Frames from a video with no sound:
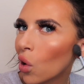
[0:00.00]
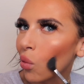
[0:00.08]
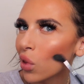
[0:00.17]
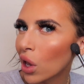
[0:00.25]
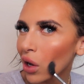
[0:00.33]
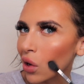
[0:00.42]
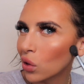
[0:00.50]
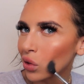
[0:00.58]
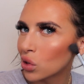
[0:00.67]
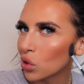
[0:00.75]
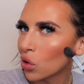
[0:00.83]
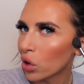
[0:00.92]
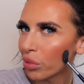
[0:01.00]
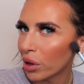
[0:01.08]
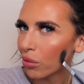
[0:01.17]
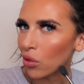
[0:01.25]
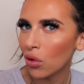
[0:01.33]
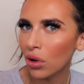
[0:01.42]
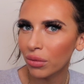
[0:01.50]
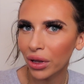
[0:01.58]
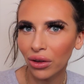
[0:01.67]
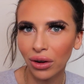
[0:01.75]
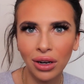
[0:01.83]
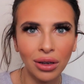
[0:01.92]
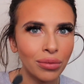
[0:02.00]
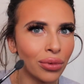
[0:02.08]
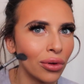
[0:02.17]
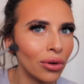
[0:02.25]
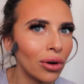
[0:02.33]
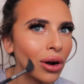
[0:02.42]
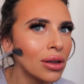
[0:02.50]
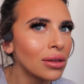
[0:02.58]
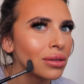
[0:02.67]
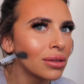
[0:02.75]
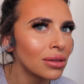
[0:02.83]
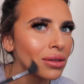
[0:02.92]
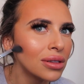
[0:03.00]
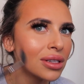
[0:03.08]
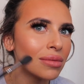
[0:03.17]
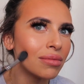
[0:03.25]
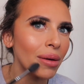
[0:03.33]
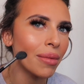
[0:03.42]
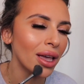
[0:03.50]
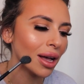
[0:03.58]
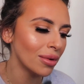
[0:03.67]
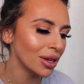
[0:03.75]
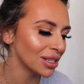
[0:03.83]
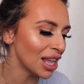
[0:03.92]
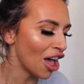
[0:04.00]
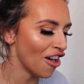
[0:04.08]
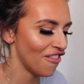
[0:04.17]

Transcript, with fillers: Pop that contour a bit more. Oh my God, I look bronzed. My makeup looks